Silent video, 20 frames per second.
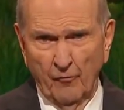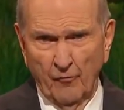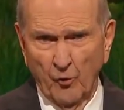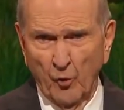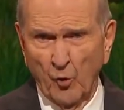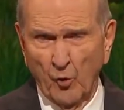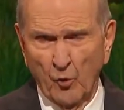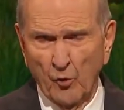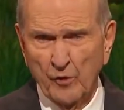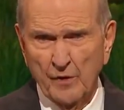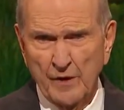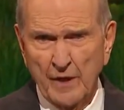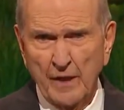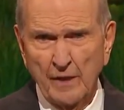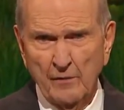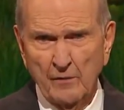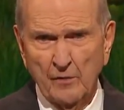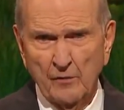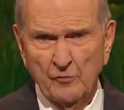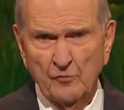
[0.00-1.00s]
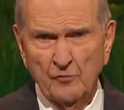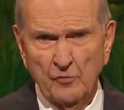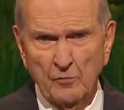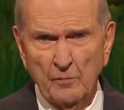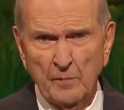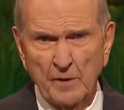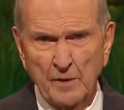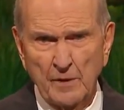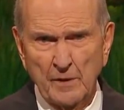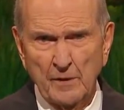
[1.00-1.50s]
foreordained us to
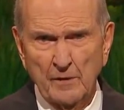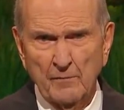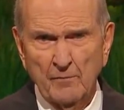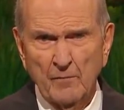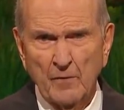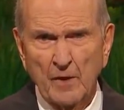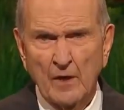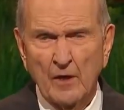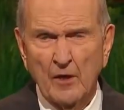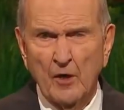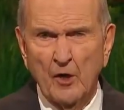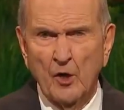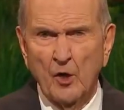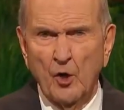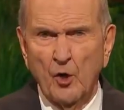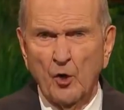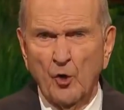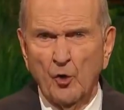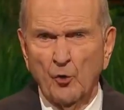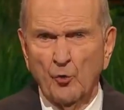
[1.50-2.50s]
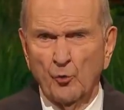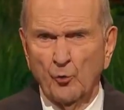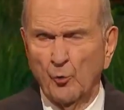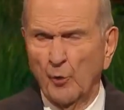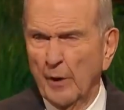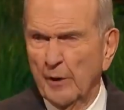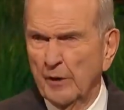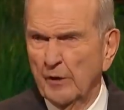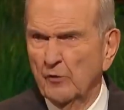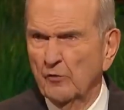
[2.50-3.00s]
be,
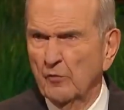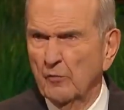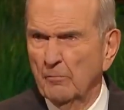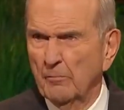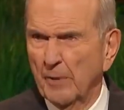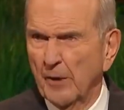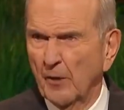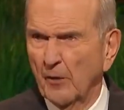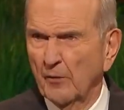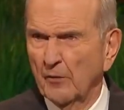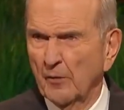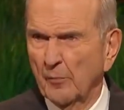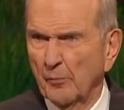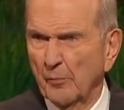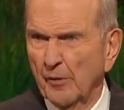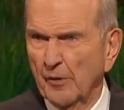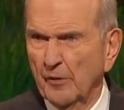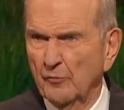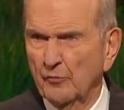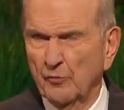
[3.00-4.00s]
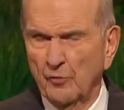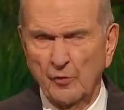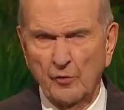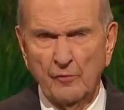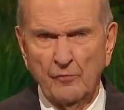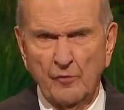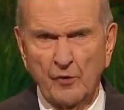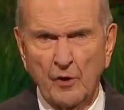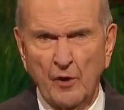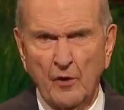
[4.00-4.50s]
ready to bear the priesthood
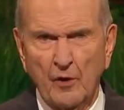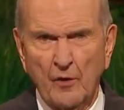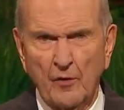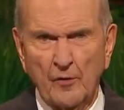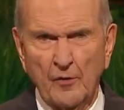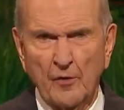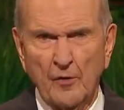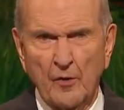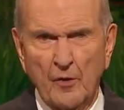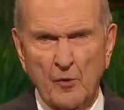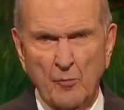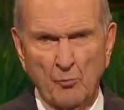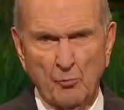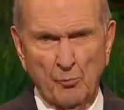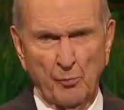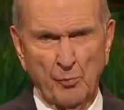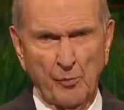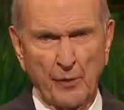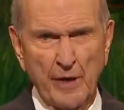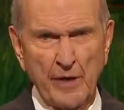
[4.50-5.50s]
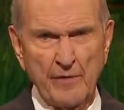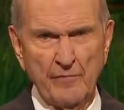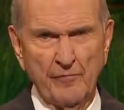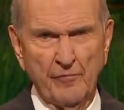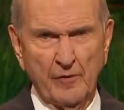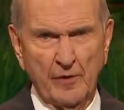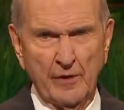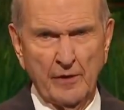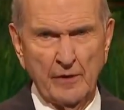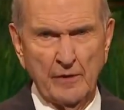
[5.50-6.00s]
of God
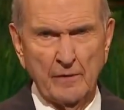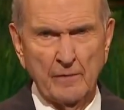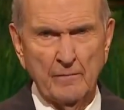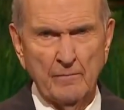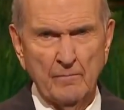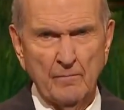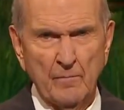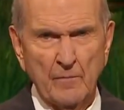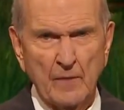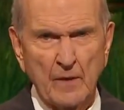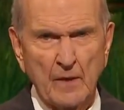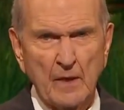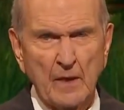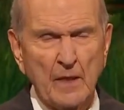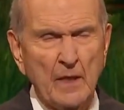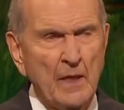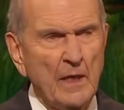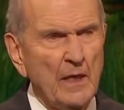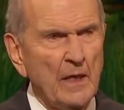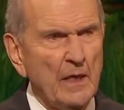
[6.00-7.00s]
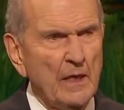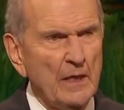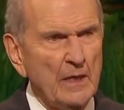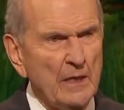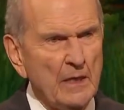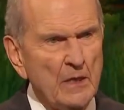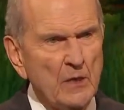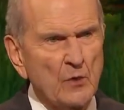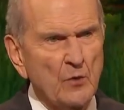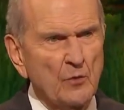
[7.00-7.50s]
bravely,
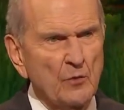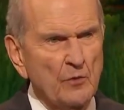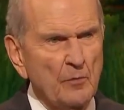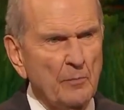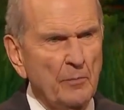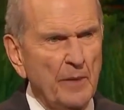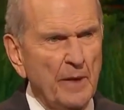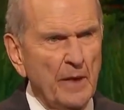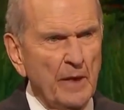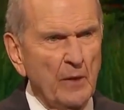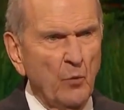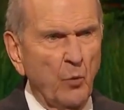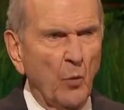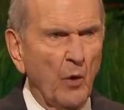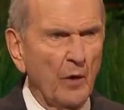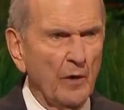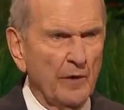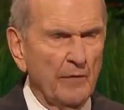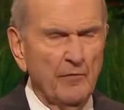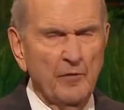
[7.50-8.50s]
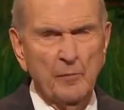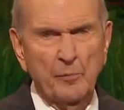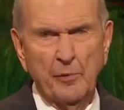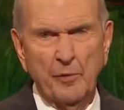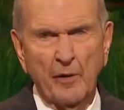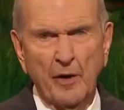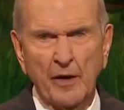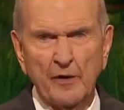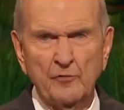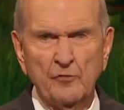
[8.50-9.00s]
eager to pay whatever
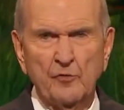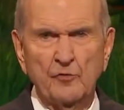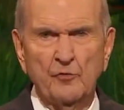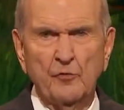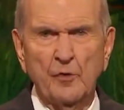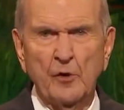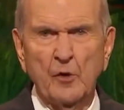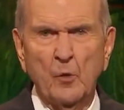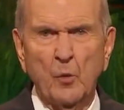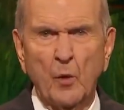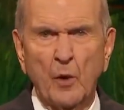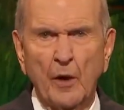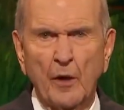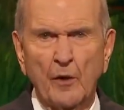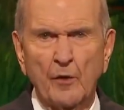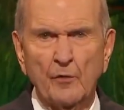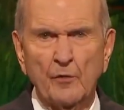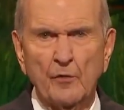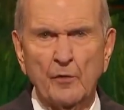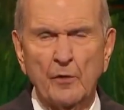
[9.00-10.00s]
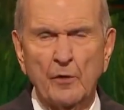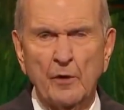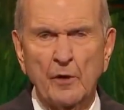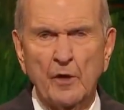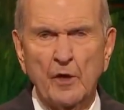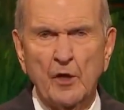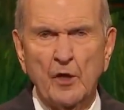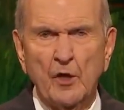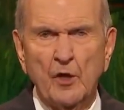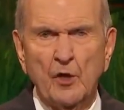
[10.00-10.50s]
price is required
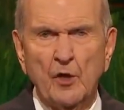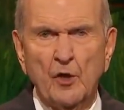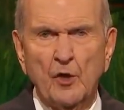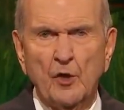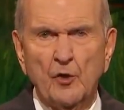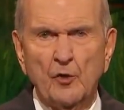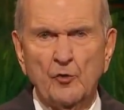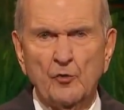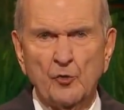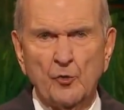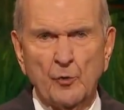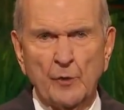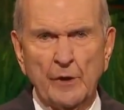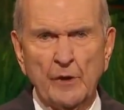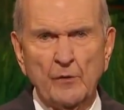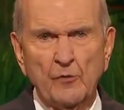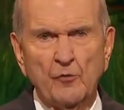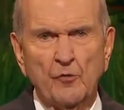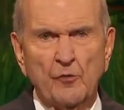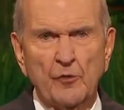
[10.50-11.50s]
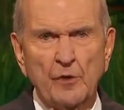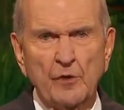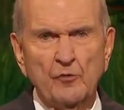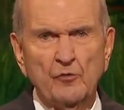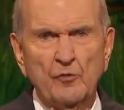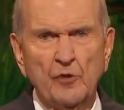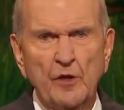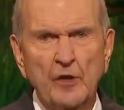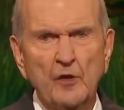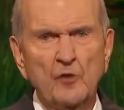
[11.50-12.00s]
to
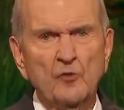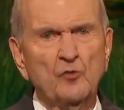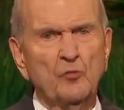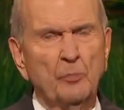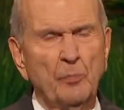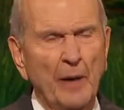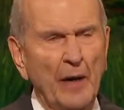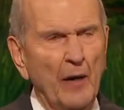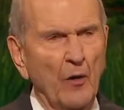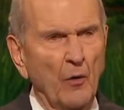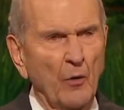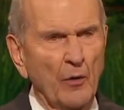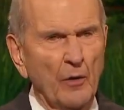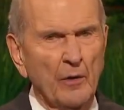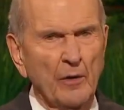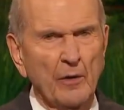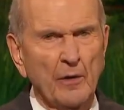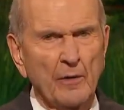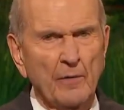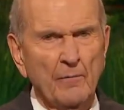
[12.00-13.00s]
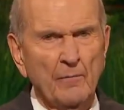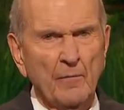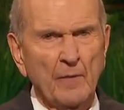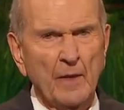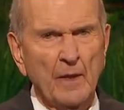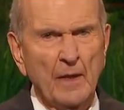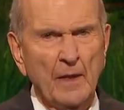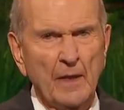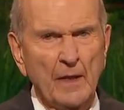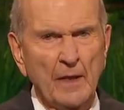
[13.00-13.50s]
increase his power
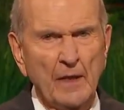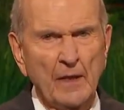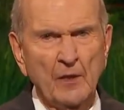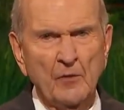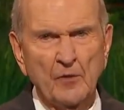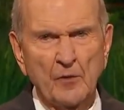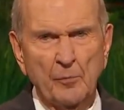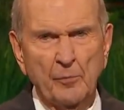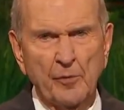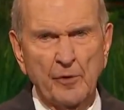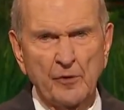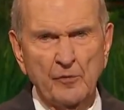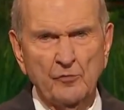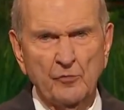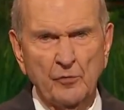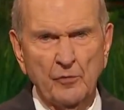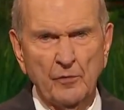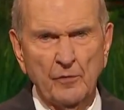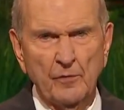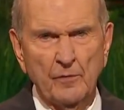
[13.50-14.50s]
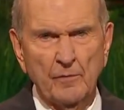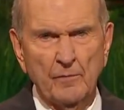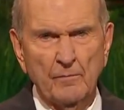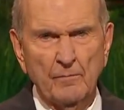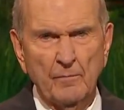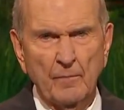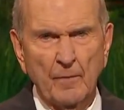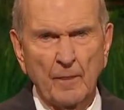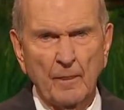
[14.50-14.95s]
in the priesthood.